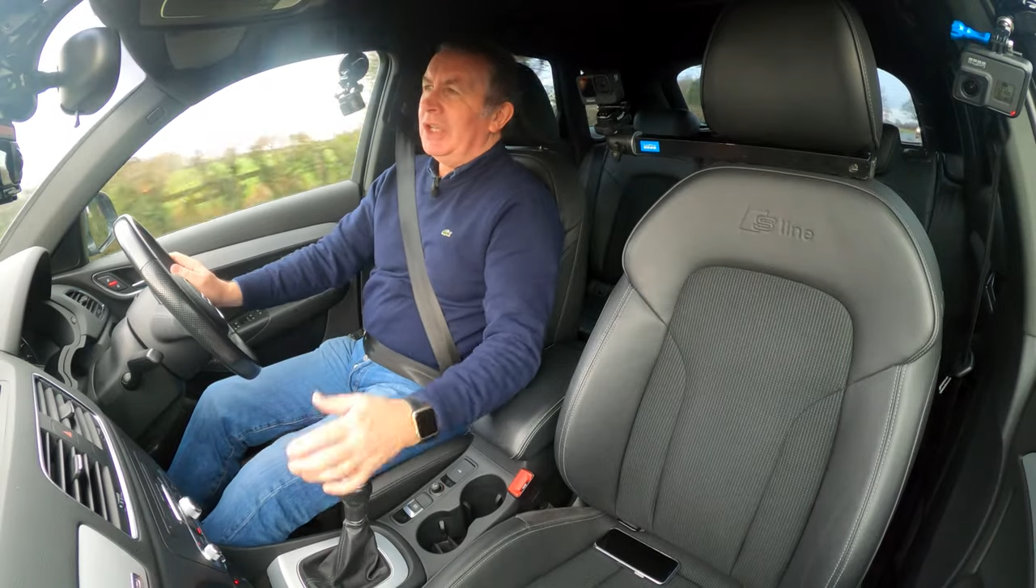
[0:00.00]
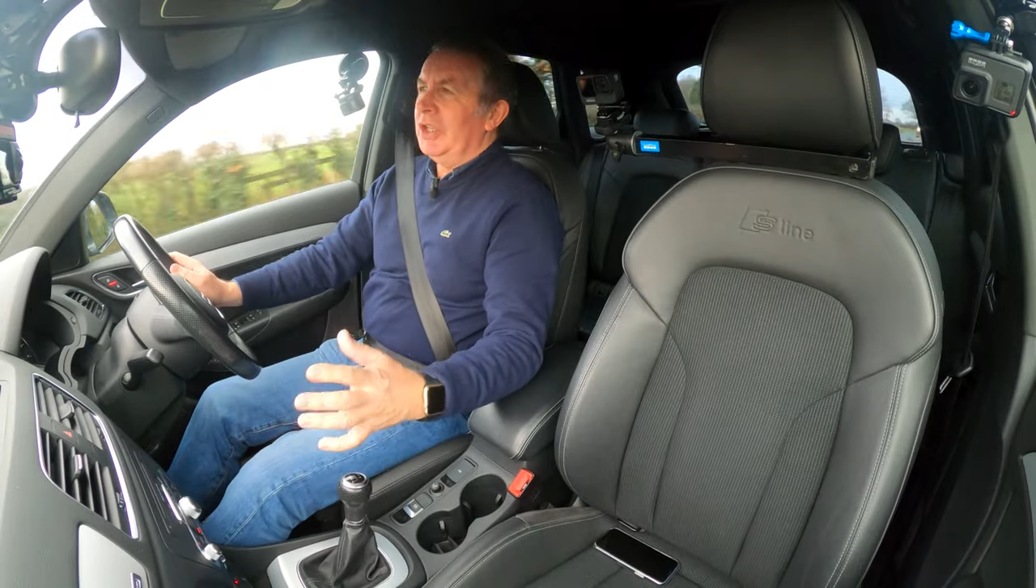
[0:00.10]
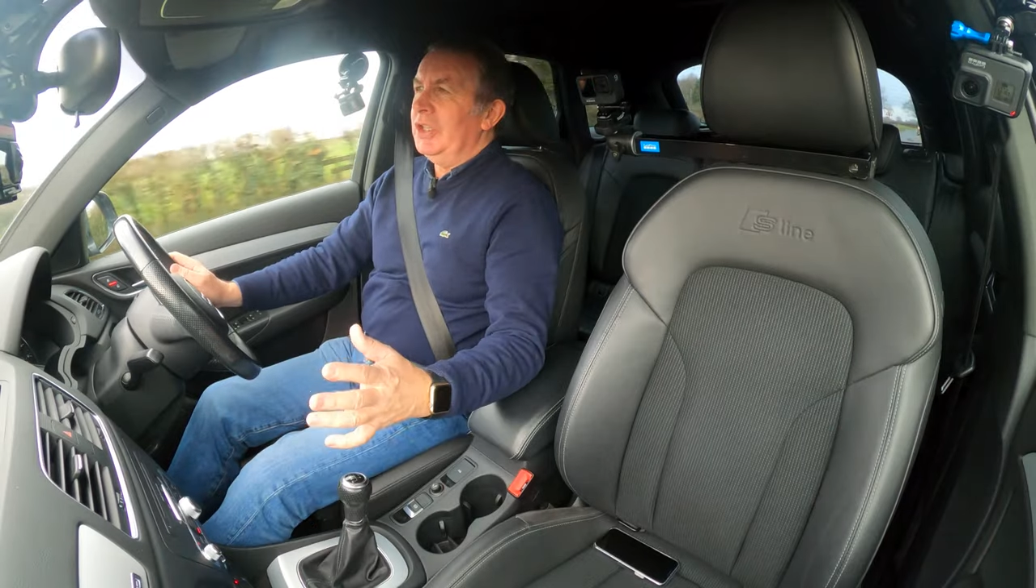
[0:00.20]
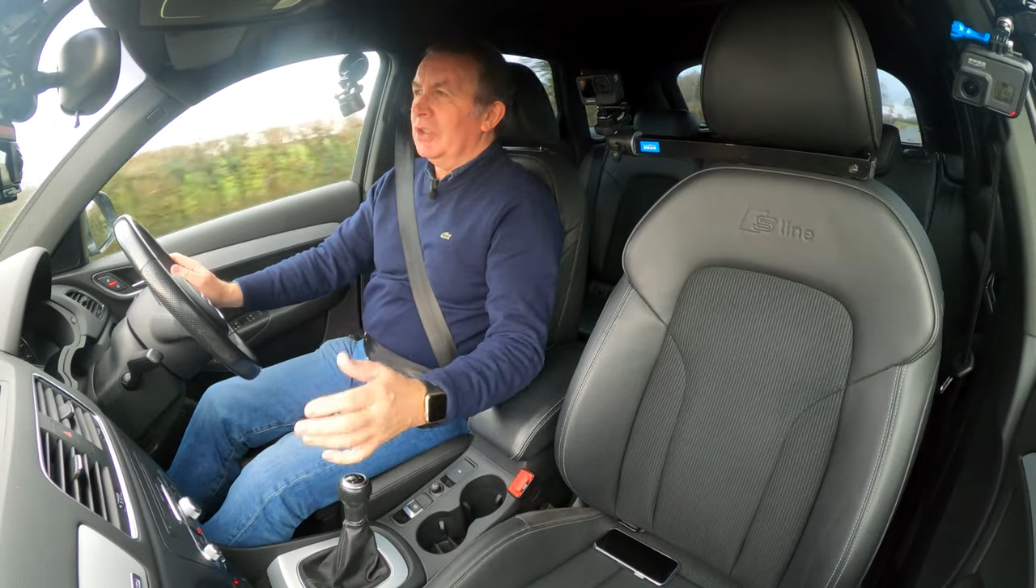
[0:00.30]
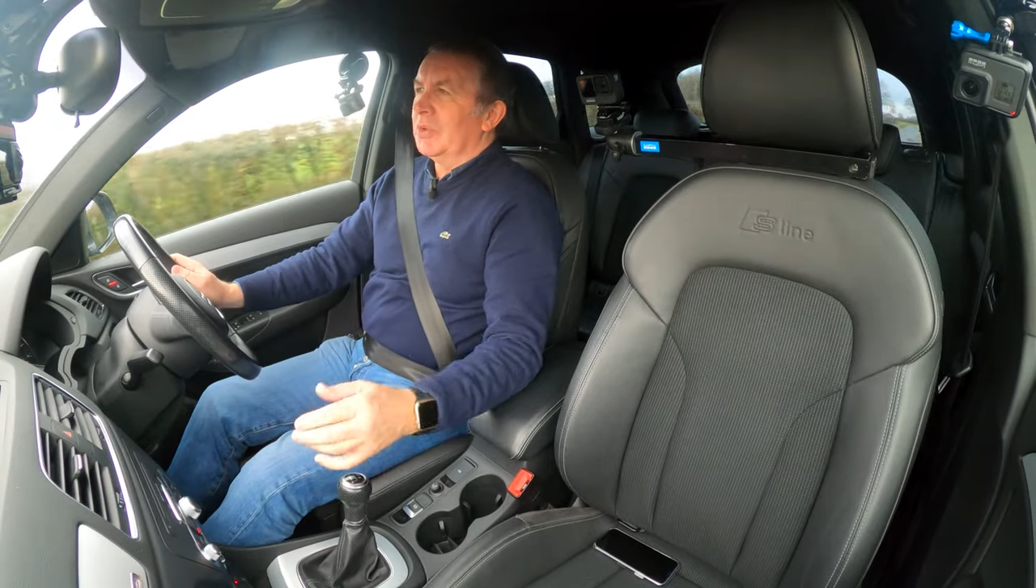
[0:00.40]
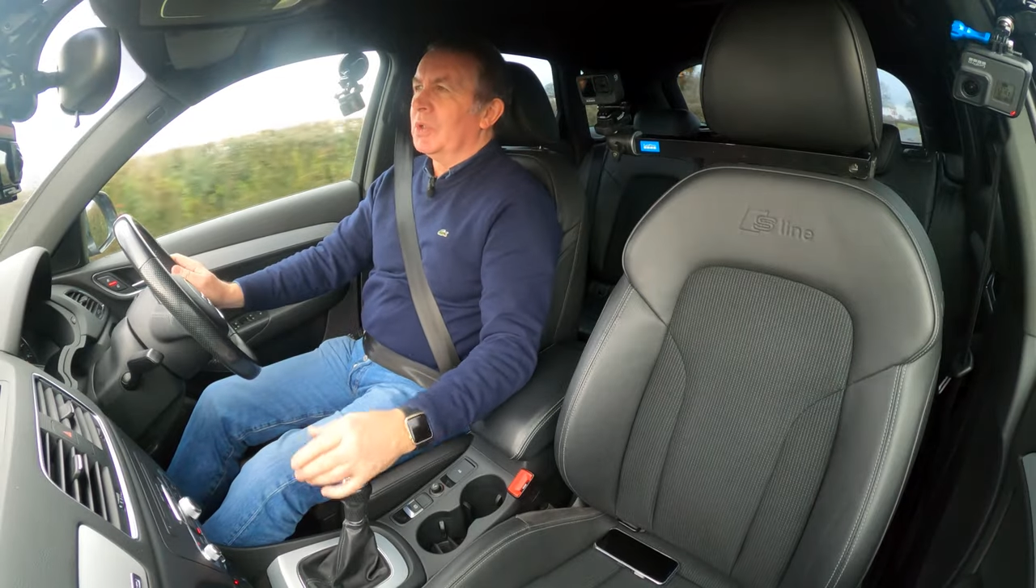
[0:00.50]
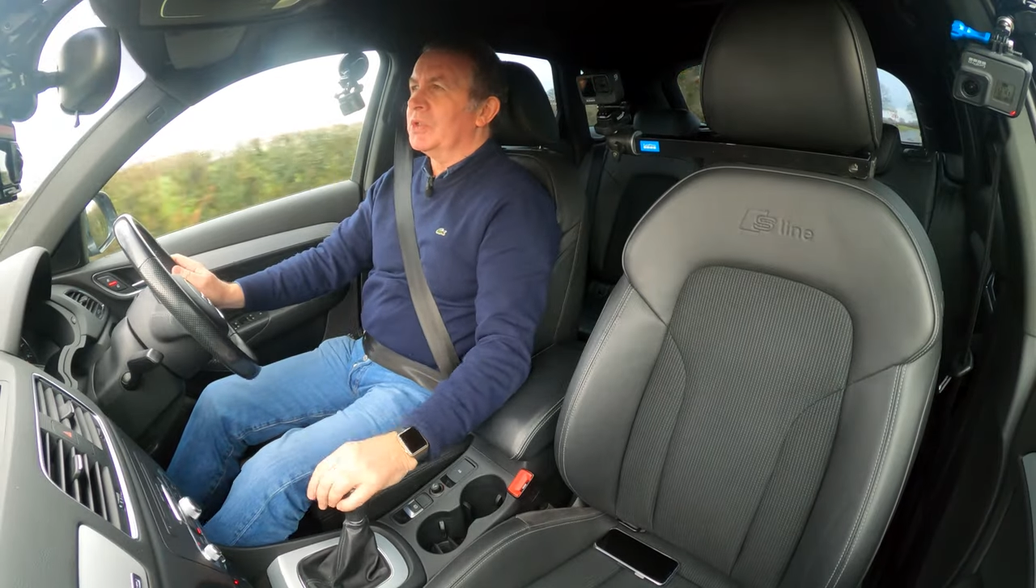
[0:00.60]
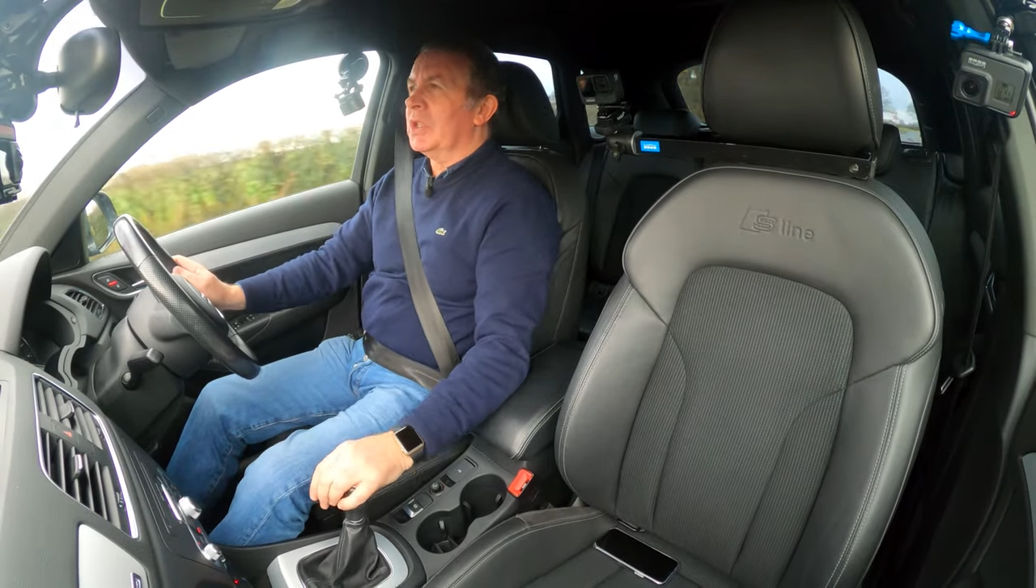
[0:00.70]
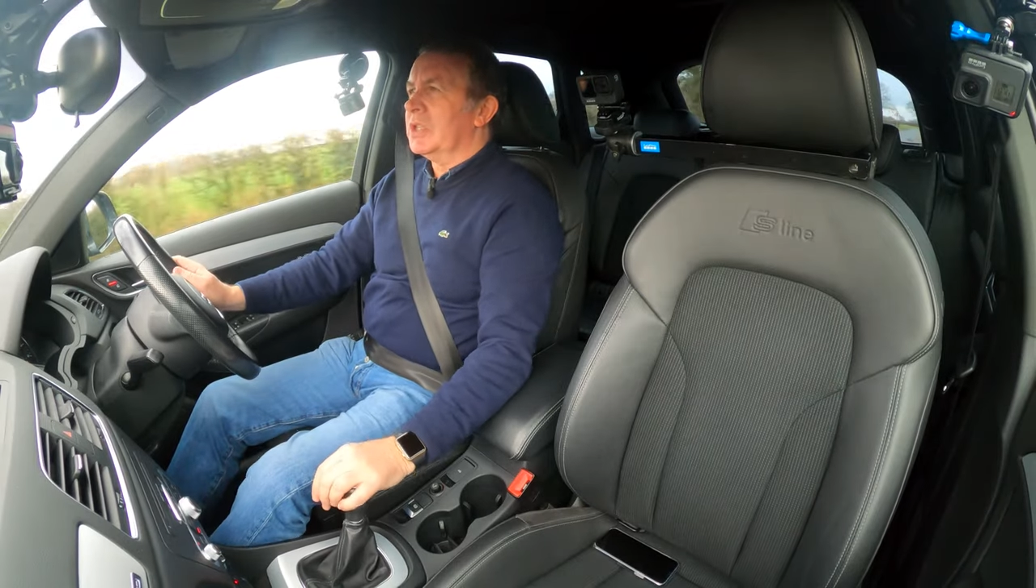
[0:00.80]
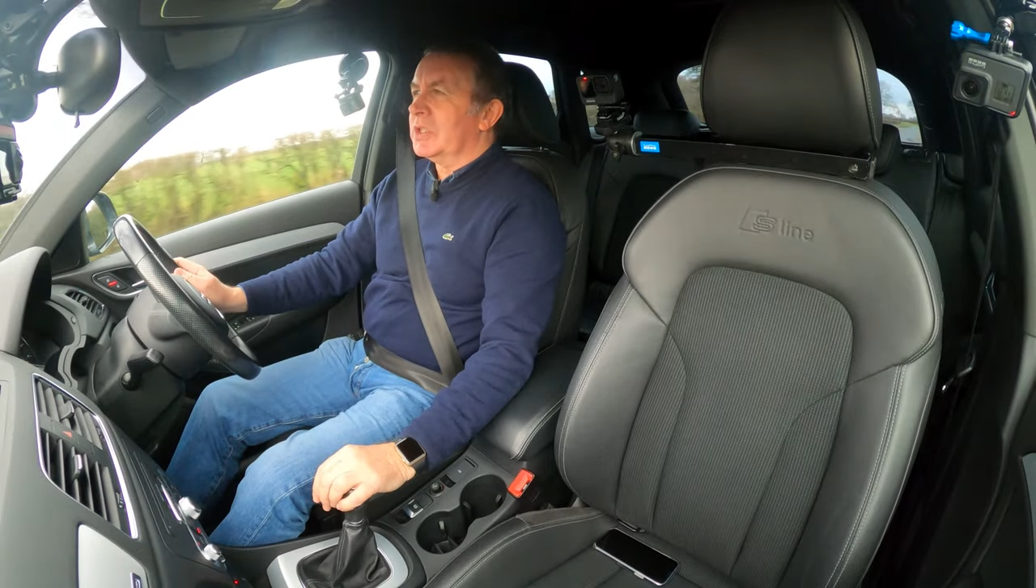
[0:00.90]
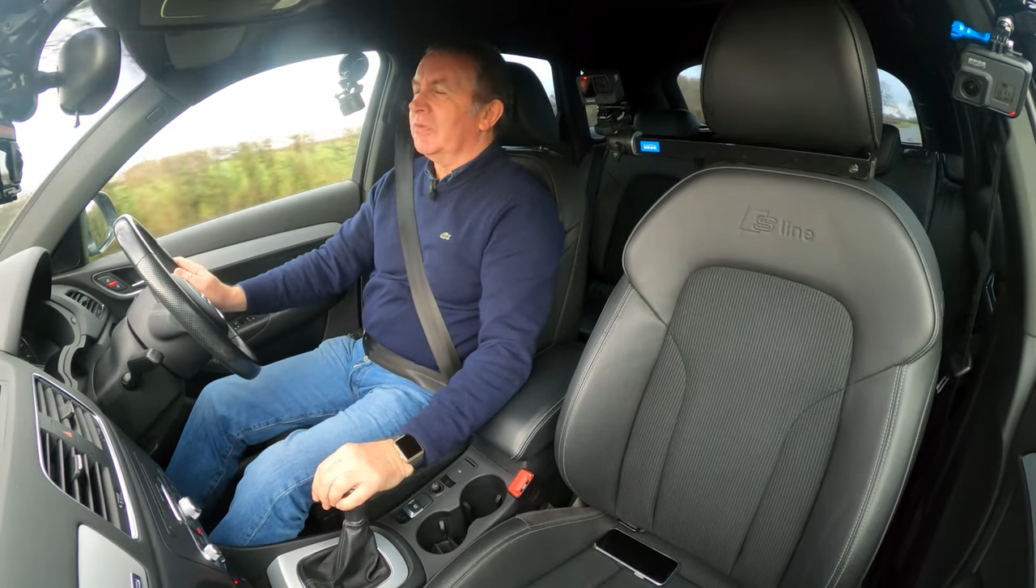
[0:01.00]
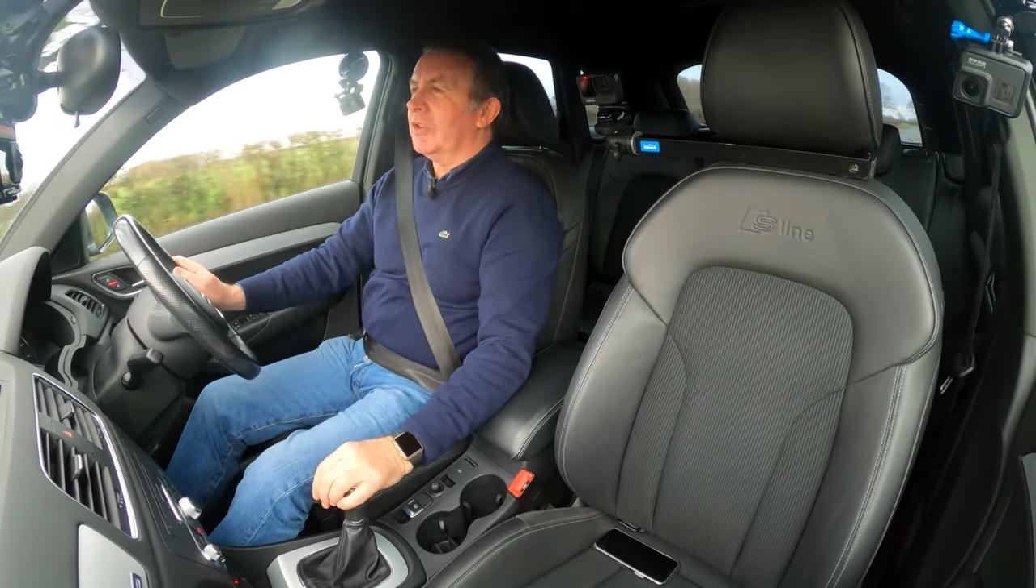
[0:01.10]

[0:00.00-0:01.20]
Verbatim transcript: and the other one to listen